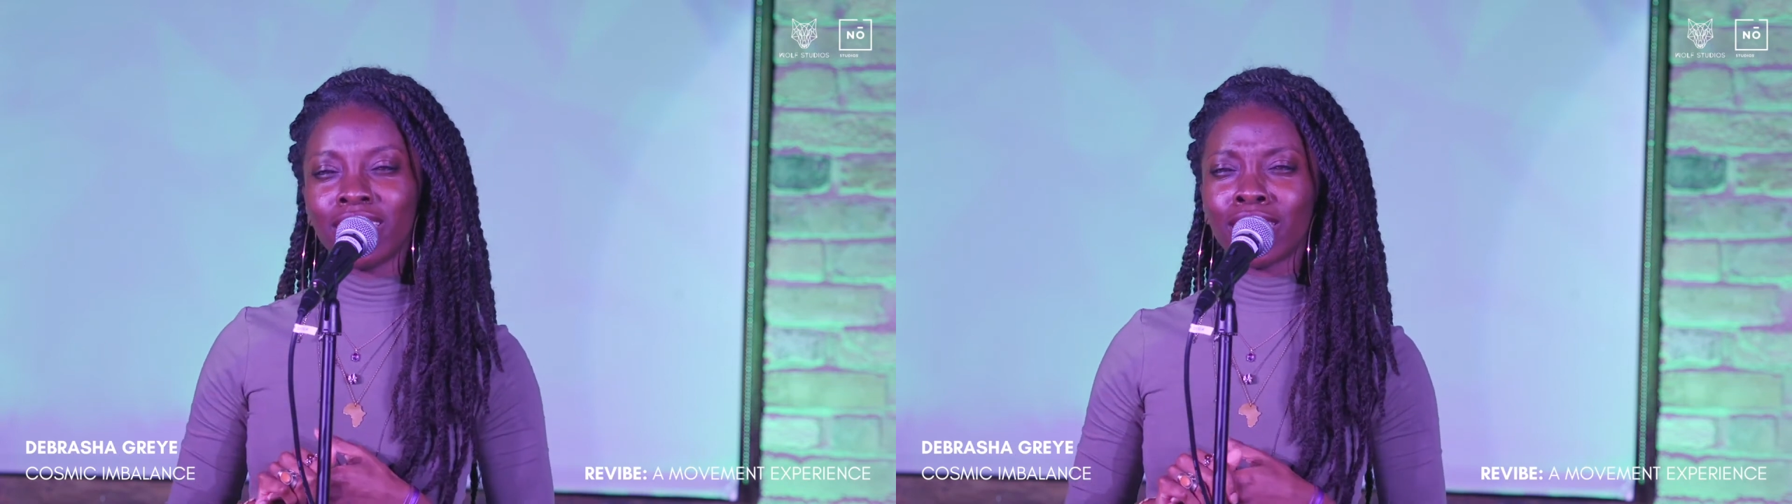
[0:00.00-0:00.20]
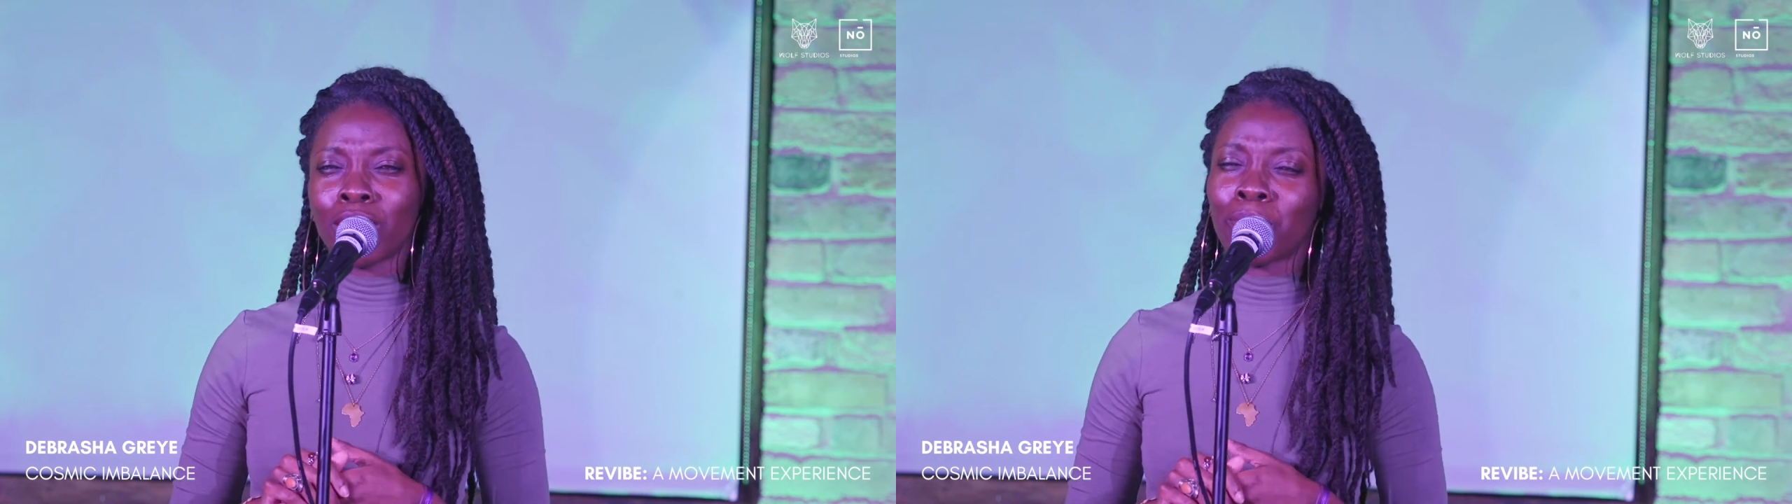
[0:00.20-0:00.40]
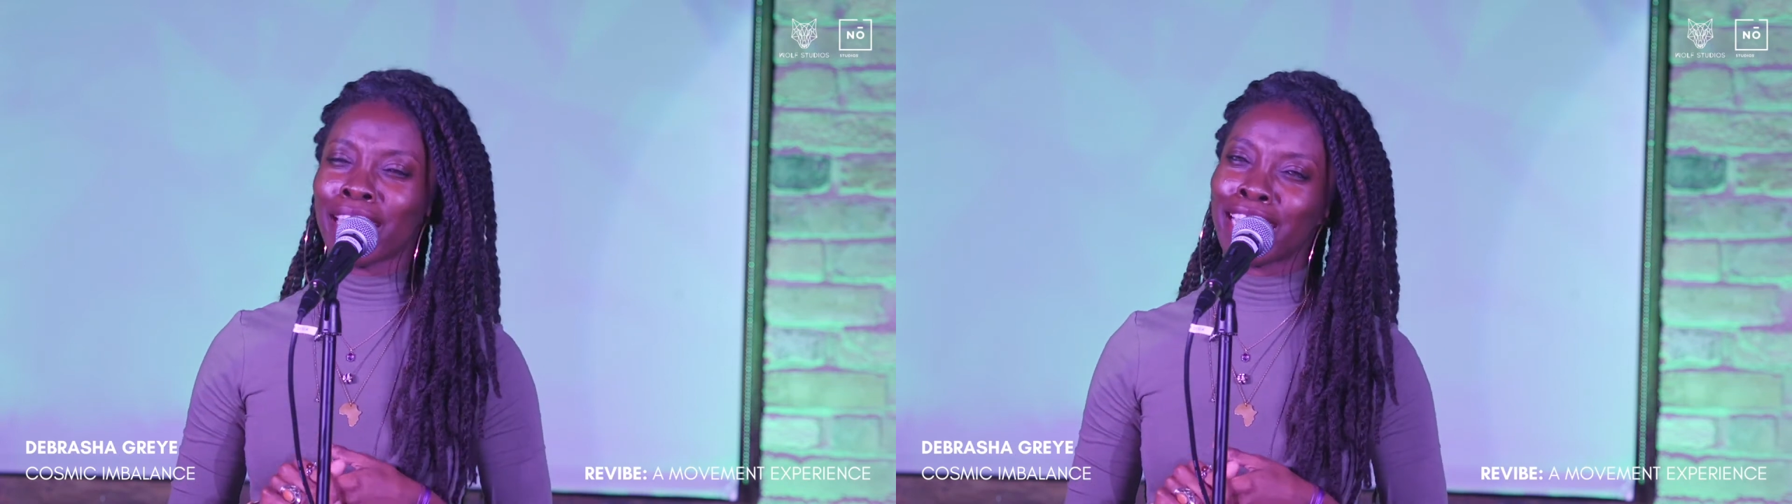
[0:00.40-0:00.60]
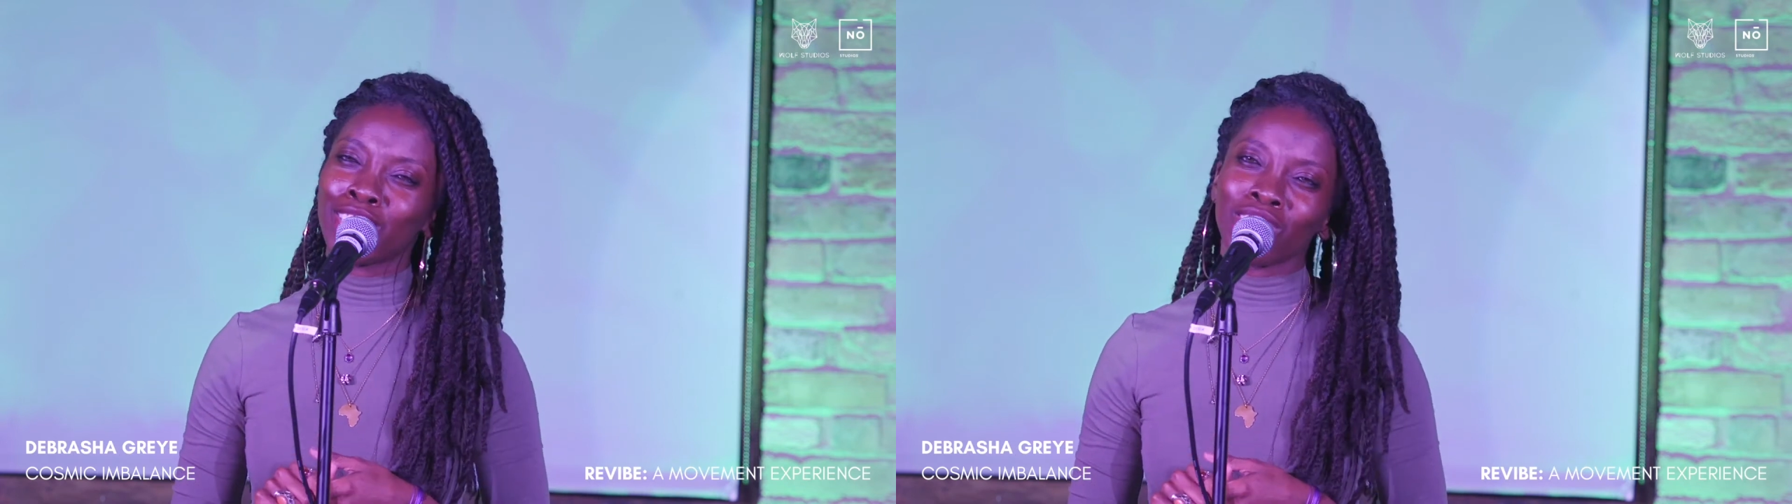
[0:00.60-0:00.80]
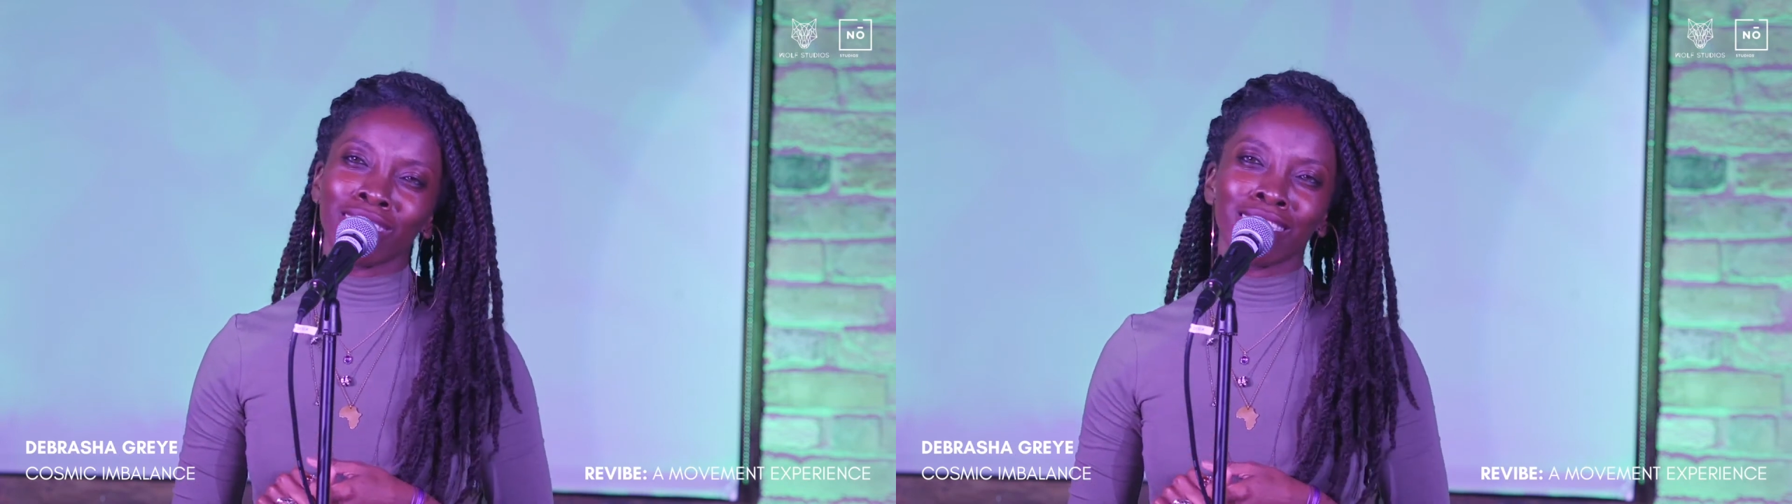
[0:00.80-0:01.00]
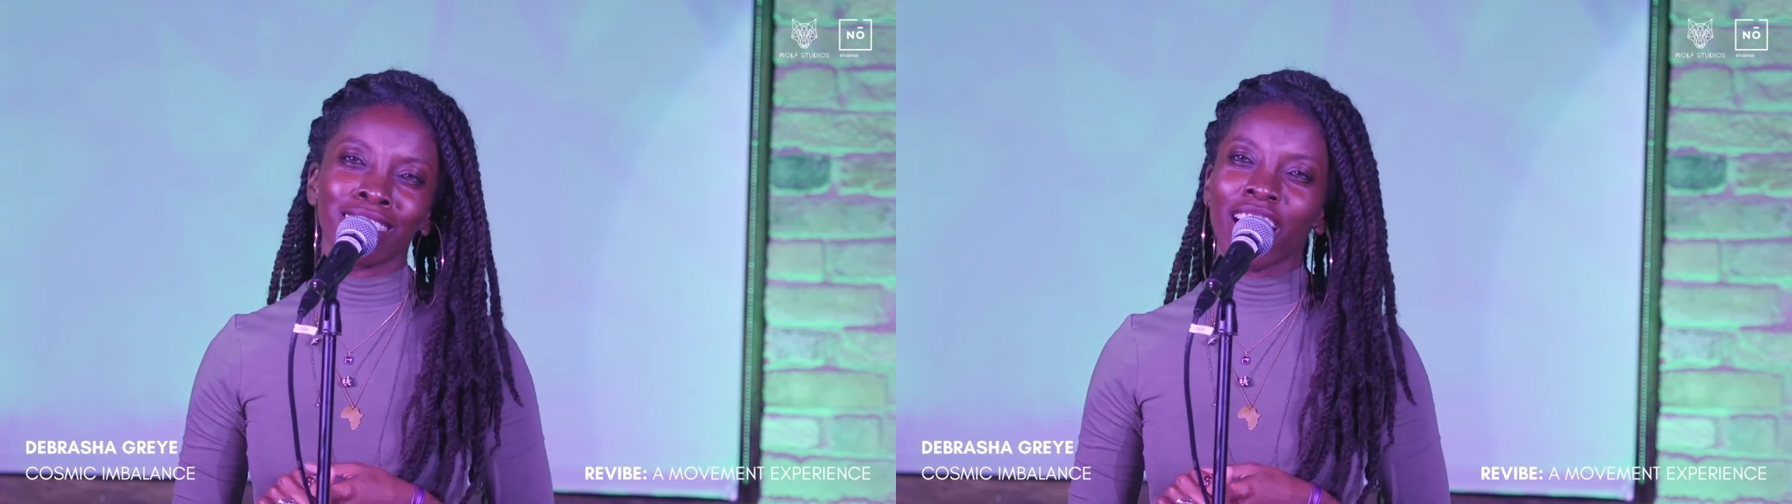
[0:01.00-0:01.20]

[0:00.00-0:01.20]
to the pages